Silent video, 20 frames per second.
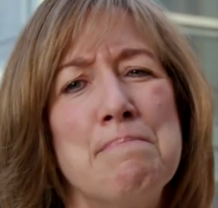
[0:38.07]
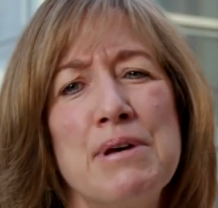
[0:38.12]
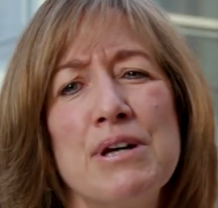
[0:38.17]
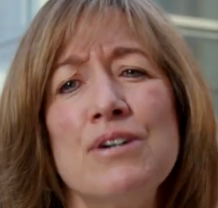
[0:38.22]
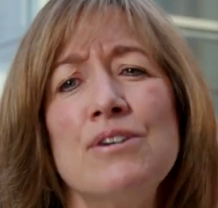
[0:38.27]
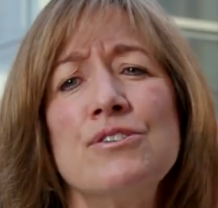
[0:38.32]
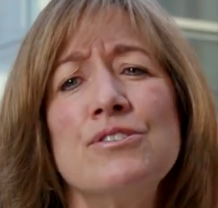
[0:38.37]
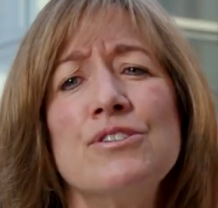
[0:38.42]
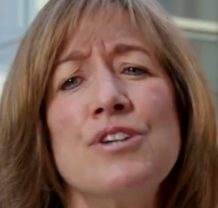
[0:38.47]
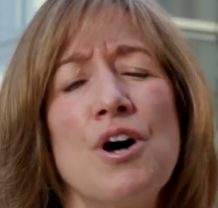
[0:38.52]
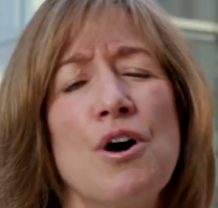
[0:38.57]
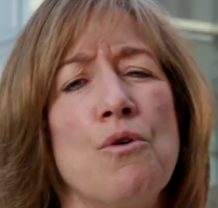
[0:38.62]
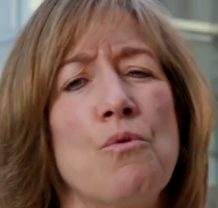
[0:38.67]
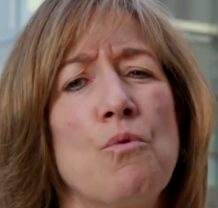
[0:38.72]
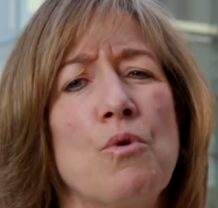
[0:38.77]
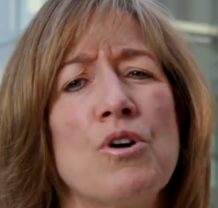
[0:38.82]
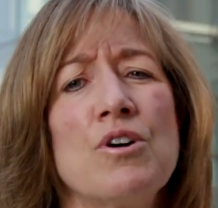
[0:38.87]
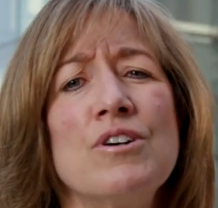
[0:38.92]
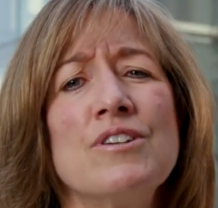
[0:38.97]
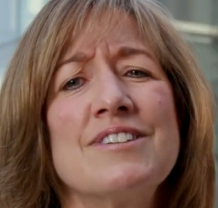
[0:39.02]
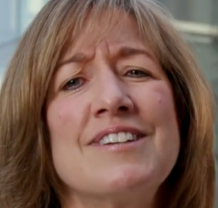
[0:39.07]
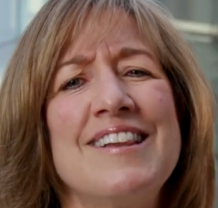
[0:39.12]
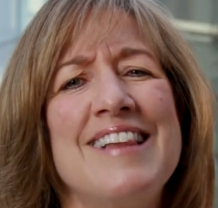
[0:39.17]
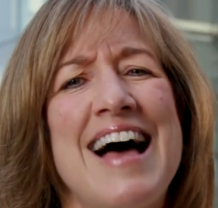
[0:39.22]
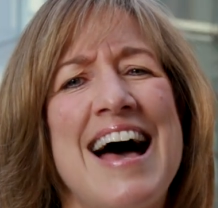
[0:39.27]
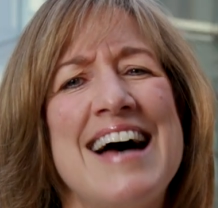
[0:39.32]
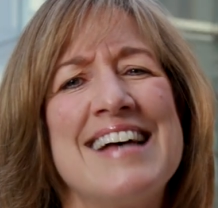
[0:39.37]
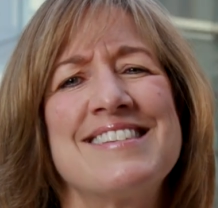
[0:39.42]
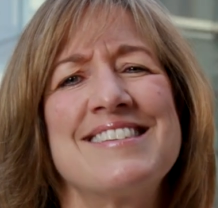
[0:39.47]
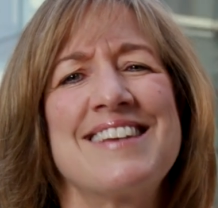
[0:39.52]
build a
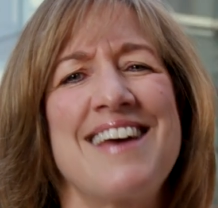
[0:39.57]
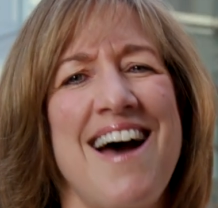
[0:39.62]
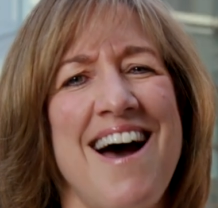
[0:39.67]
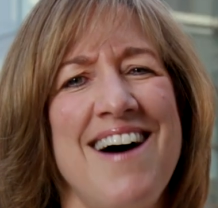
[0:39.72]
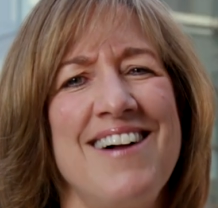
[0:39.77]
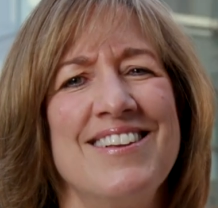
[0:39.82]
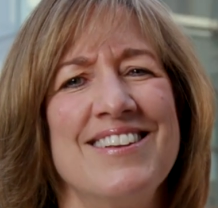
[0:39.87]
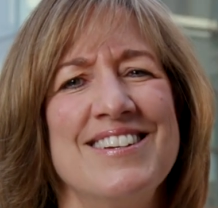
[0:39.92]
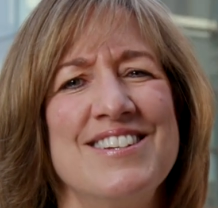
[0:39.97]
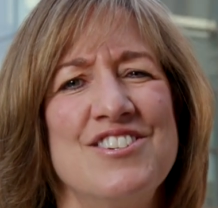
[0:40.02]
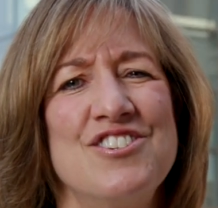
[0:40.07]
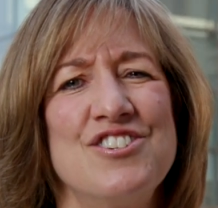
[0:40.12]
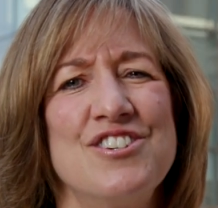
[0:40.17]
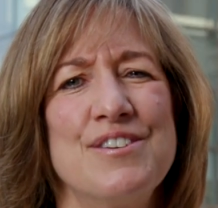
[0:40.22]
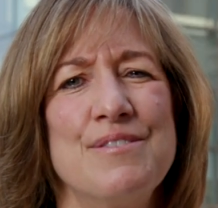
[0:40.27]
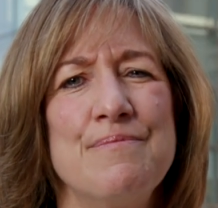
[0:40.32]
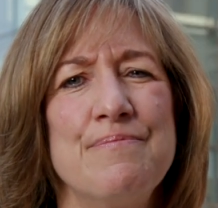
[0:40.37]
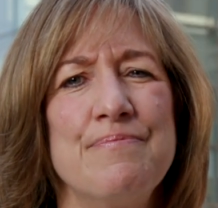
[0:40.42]
world-class college.